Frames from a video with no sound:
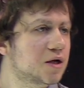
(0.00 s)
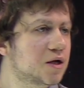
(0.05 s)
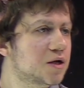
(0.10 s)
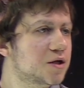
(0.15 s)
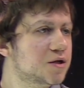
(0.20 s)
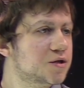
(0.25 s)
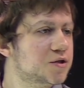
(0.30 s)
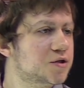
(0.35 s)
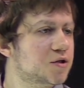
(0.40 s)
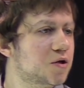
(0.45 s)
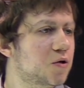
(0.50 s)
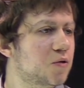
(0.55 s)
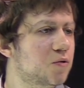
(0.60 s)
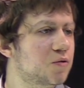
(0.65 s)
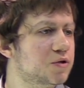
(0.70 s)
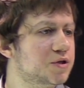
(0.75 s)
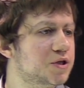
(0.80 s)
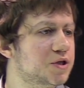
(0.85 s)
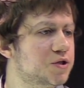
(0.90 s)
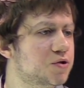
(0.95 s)

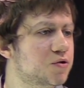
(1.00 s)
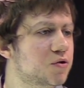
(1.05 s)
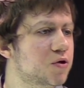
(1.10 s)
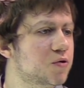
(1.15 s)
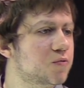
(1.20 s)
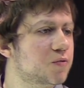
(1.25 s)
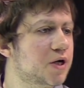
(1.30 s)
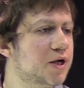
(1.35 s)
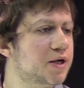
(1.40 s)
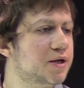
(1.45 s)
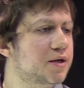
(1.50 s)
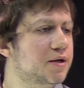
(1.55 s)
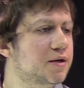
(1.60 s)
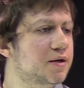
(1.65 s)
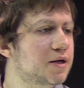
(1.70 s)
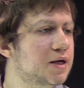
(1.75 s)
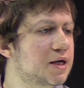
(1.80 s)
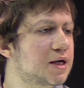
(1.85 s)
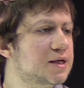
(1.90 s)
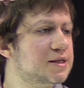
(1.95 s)
So the third one
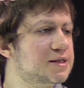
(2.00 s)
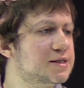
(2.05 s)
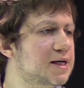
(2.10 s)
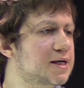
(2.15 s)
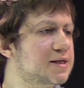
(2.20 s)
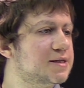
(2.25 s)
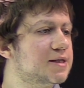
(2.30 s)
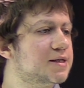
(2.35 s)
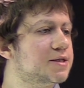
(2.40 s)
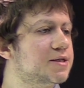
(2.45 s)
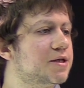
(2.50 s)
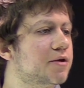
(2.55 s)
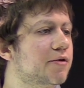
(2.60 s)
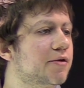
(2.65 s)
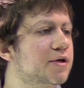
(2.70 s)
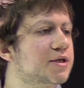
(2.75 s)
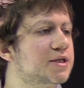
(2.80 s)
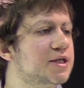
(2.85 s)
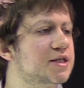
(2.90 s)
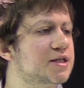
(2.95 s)
says that there
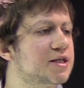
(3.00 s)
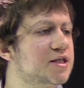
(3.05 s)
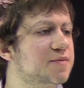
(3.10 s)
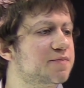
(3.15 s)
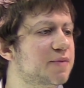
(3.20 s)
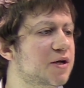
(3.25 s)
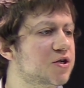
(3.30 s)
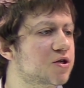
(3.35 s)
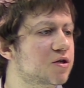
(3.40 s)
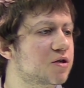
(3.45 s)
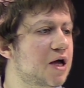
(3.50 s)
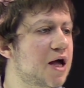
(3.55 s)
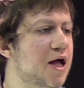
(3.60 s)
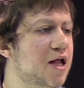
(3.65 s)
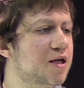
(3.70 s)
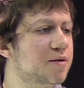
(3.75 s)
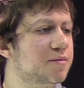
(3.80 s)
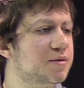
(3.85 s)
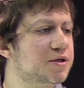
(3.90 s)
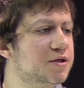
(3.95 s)
exists a special
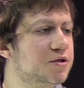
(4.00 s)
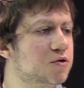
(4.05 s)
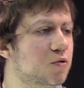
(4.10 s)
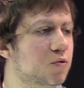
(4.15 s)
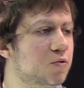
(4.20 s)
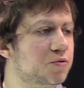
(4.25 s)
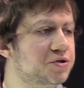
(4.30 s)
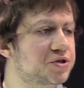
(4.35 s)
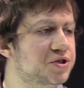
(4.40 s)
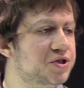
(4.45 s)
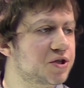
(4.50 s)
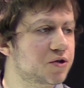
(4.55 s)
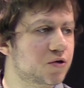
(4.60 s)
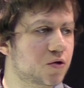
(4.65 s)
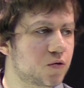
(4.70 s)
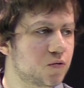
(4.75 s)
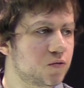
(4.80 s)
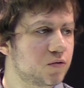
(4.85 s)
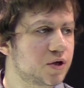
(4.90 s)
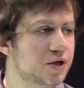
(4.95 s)
element called
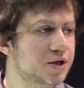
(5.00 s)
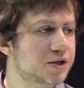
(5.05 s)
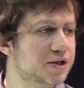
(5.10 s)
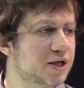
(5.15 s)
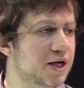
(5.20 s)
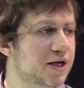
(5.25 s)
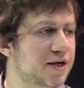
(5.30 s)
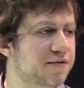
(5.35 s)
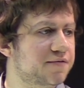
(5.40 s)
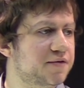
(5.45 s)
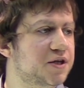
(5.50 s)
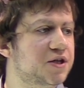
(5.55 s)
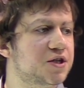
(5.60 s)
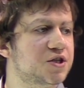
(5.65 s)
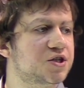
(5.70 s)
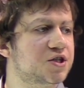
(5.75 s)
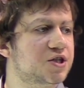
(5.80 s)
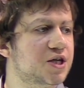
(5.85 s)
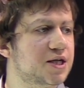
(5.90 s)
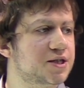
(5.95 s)
0 inside F. It
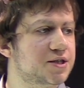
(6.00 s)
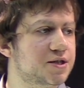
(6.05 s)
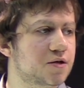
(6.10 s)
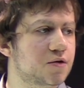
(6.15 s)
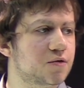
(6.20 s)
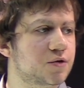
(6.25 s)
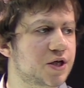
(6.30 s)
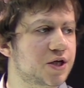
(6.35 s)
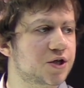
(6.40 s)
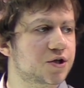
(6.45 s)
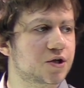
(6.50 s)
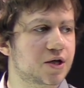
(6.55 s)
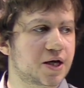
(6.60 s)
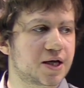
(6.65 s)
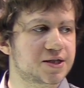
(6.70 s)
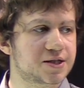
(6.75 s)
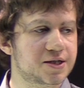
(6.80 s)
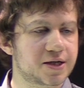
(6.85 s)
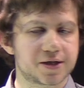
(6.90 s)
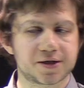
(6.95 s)
is just a notation,
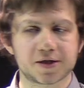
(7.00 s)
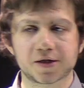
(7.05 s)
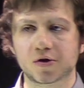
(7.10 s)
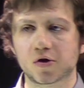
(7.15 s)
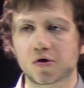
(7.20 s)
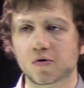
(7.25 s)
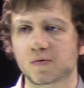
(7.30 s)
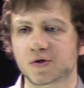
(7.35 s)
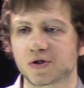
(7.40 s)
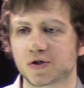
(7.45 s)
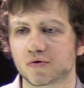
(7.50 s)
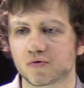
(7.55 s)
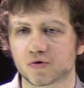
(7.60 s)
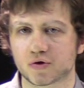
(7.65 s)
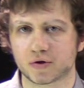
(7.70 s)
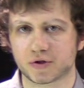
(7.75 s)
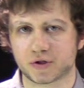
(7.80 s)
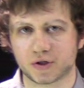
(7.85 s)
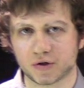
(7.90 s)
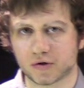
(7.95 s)
has nothing to do with
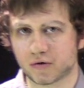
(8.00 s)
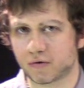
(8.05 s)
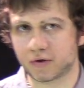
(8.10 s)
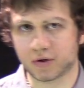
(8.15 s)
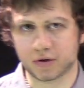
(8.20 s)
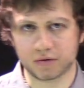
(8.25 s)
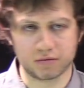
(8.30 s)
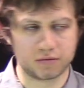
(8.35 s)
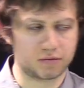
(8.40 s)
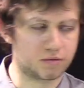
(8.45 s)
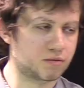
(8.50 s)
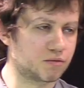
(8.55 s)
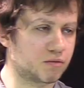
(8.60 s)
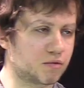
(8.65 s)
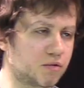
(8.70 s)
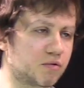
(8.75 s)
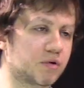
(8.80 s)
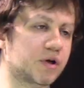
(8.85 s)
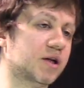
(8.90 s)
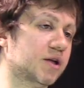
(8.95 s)
usual 0 in
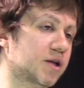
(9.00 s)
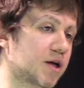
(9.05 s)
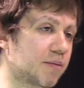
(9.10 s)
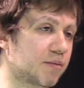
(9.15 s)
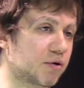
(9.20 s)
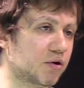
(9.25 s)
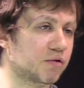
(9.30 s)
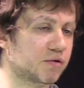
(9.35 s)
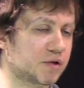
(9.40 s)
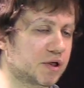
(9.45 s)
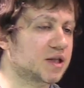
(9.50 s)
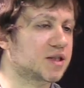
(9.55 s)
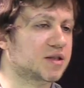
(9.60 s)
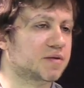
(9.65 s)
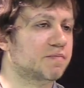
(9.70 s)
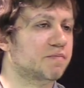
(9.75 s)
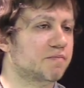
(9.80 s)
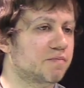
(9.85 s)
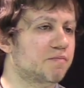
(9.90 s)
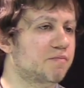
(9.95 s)
real number, or at least
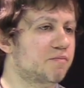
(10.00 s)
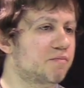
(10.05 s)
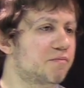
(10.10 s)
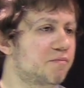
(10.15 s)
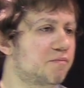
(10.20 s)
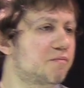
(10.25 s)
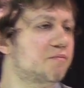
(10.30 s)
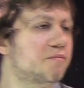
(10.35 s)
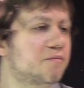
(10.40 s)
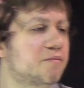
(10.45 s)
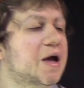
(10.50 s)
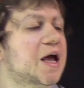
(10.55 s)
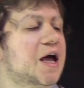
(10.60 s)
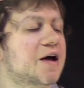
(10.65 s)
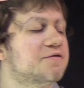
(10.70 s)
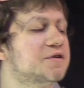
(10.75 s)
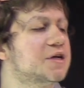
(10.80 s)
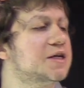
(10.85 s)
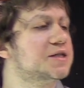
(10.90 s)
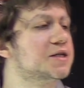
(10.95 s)
may
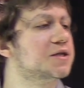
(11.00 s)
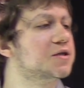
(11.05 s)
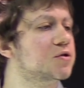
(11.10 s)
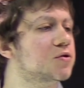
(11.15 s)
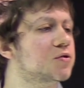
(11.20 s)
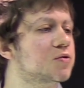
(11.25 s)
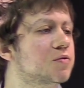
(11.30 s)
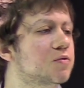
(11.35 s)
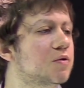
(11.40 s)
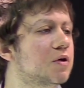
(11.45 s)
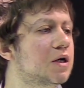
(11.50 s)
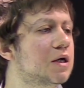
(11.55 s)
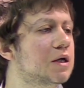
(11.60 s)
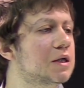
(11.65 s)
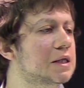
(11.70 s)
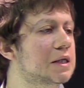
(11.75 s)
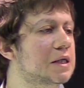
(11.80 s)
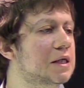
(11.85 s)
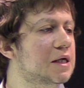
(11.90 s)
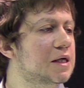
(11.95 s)
have nothing to do.
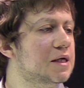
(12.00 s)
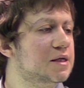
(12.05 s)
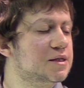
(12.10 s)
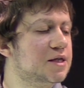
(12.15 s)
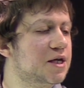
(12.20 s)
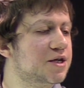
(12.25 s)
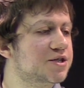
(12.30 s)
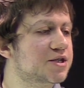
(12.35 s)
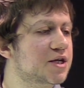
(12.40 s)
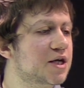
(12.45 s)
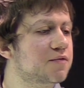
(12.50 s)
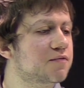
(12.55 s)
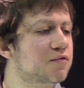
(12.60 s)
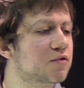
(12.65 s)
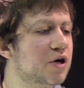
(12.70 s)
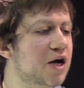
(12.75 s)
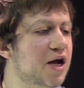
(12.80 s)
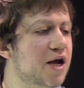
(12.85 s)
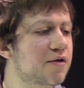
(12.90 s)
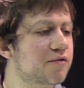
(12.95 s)
Such that
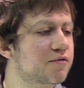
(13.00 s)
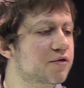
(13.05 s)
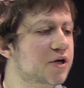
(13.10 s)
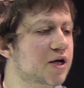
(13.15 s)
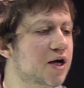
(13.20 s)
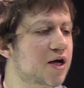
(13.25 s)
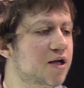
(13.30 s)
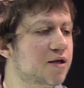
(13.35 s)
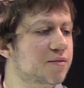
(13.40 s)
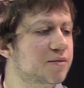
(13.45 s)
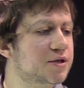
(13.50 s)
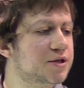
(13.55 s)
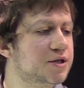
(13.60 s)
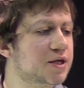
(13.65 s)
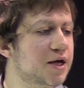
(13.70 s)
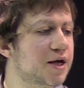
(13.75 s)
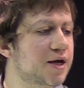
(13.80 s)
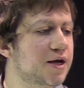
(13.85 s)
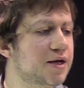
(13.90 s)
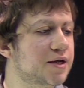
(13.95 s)
for every
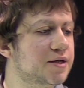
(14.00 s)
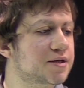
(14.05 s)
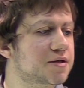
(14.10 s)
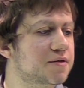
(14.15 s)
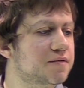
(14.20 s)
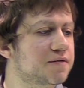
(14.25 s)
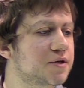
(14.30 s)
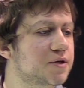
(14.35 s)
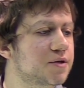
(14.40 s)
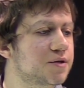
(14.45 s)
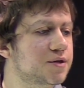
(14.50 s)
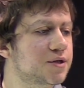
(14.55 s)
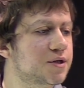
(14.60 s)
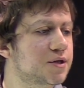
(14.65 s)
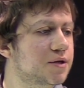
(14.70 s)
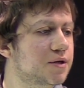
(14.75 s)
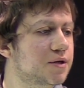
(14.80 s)
element A in the field,